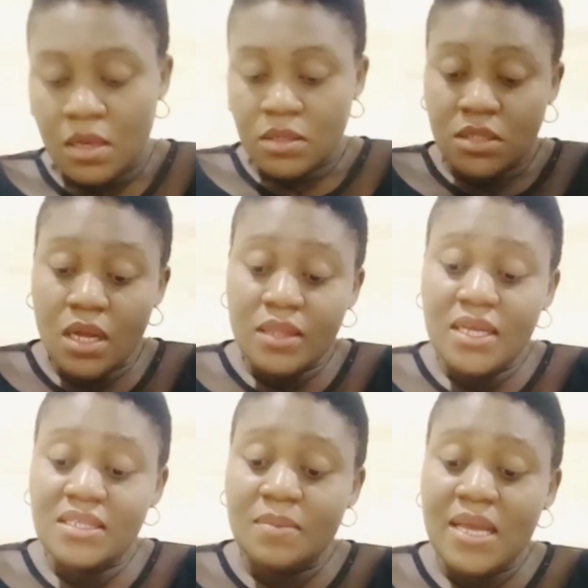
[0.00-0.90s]
So
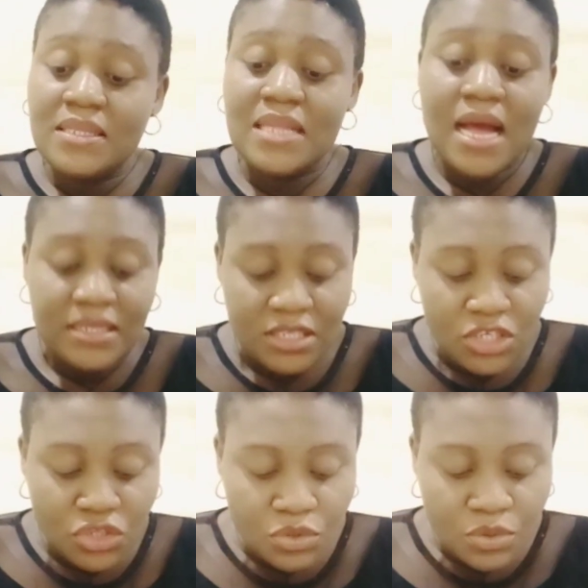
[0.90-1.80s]
this means that
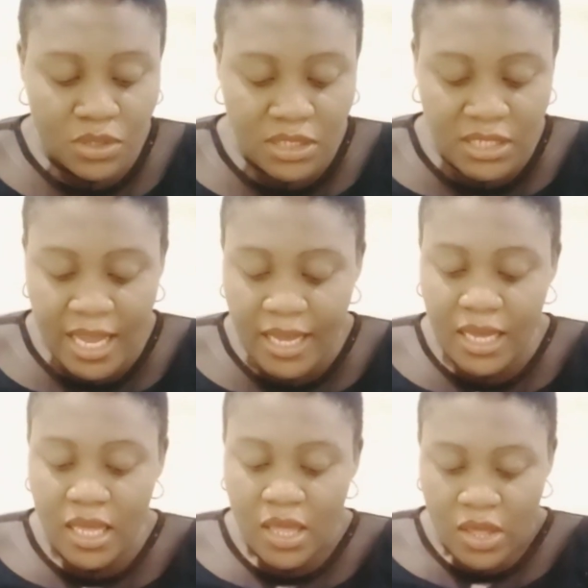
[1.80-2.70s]
it will
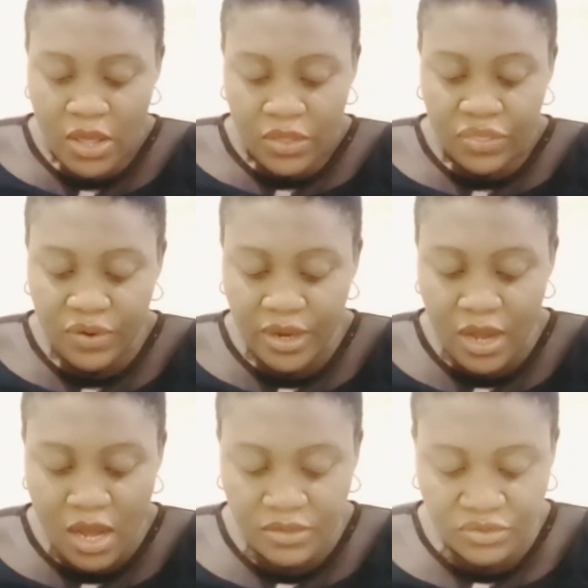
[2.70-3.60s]
take
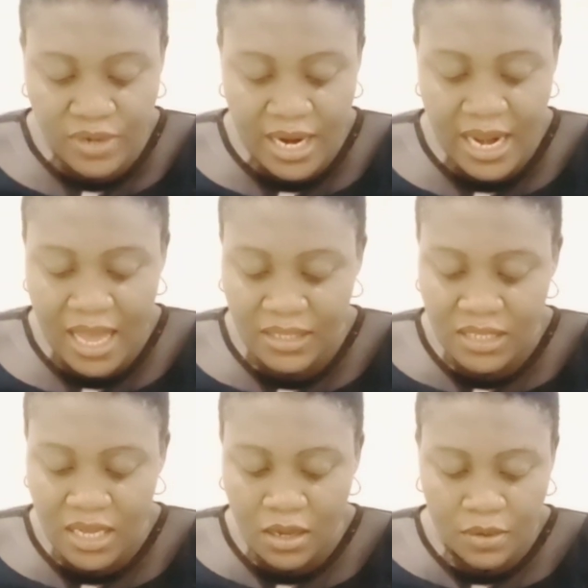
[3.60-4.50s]

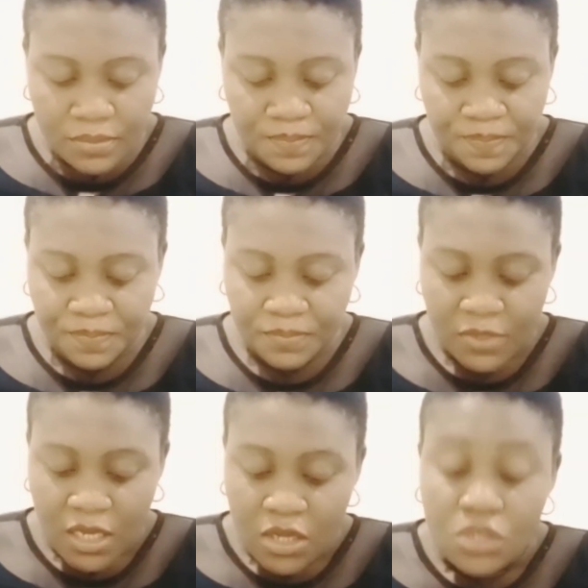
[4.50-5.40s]

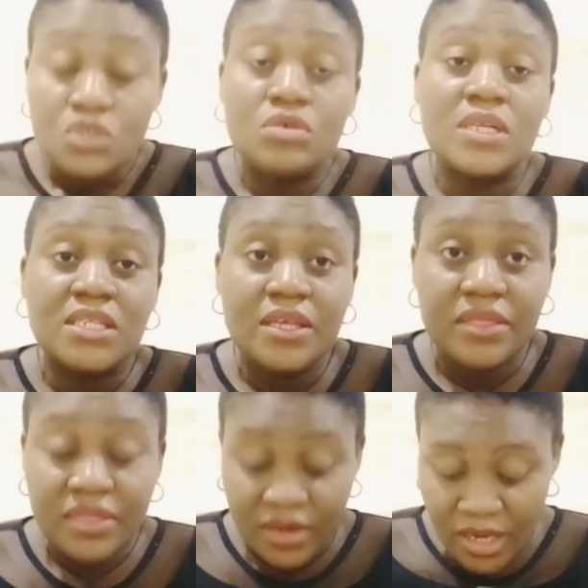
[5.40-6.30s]

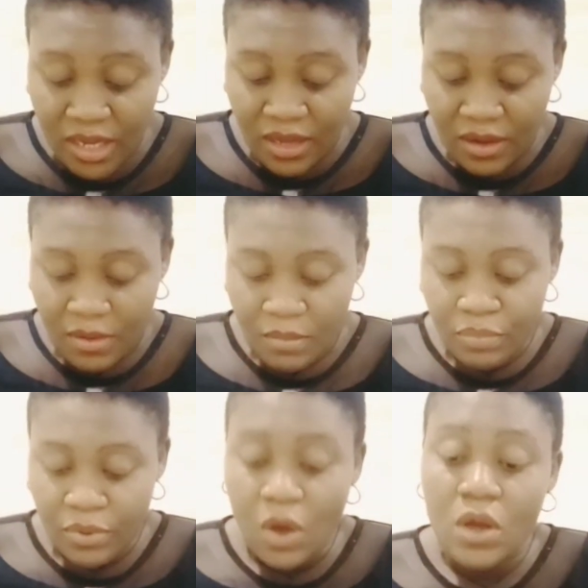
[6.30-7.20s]
323
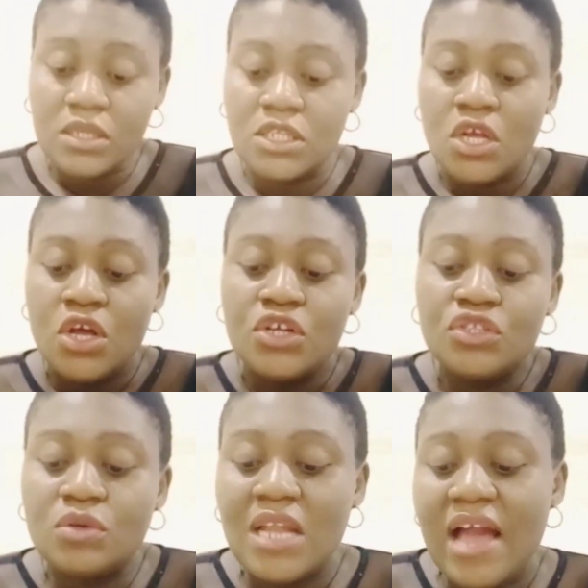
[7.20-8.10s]
blocks
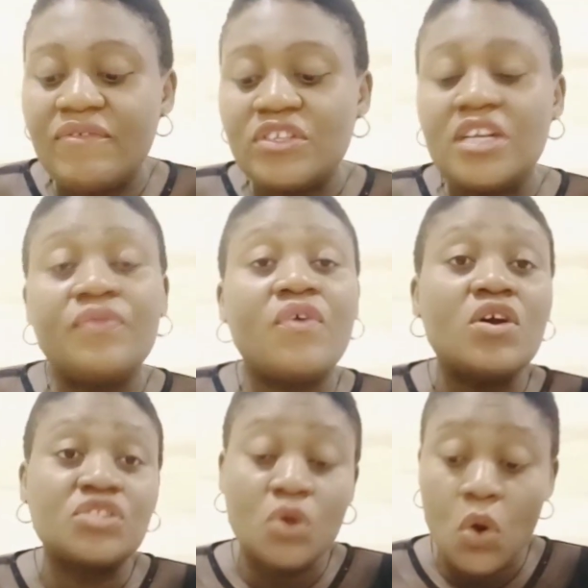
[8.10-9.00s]
to level the
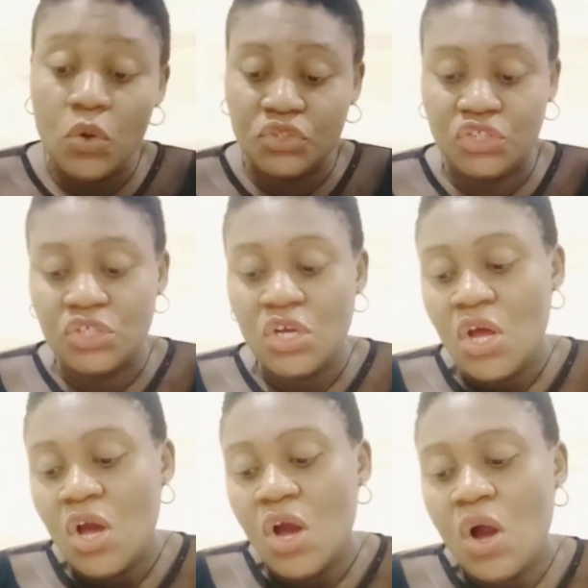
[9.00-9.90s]
first coach
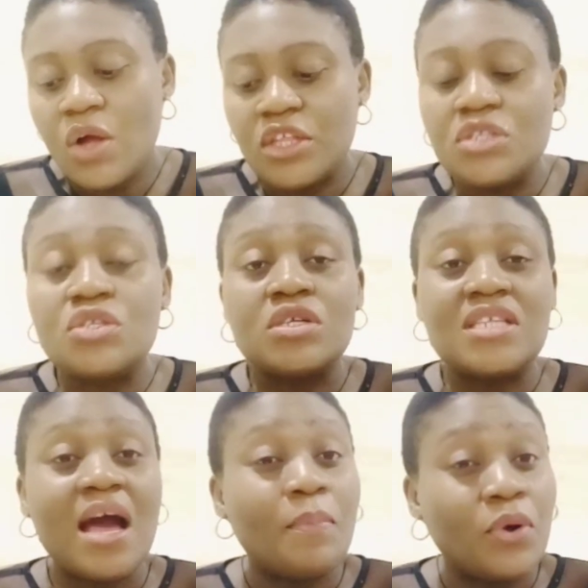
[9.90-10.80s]
on the
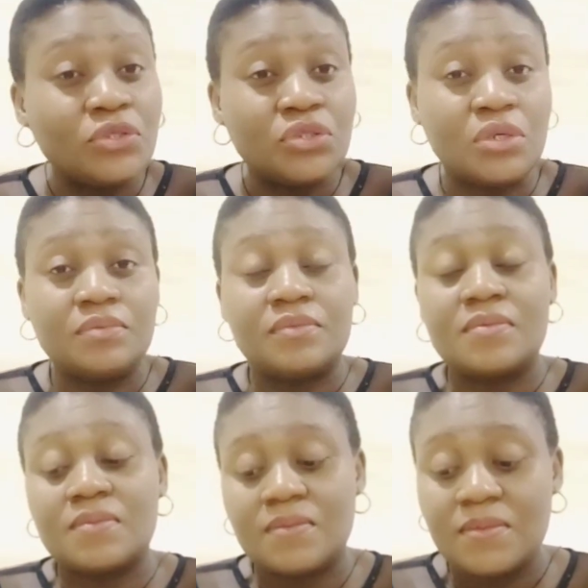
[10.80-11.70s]
total portion.
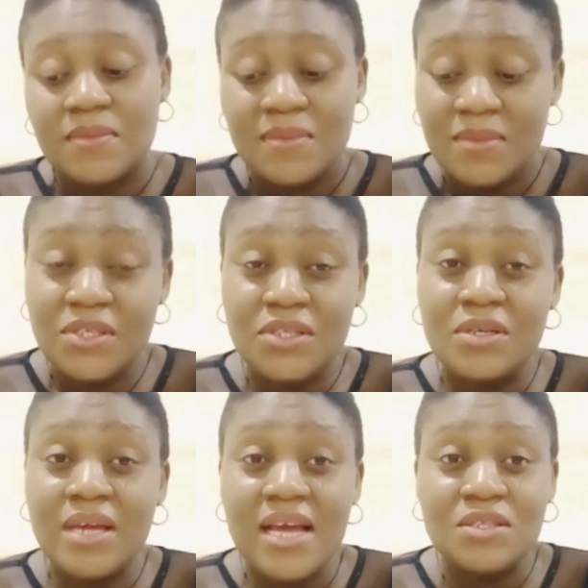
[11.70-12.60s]
Did
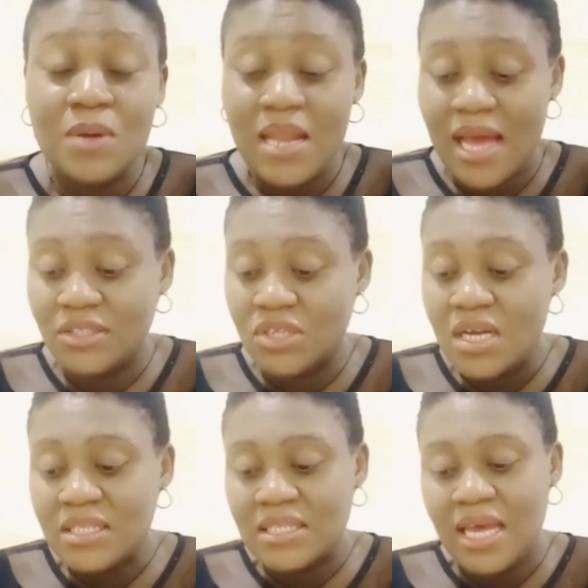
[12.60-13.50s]
you get what I
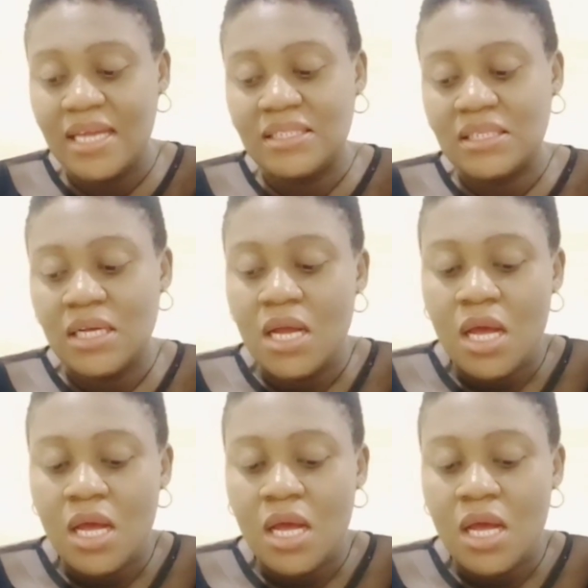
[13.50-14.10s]
just said?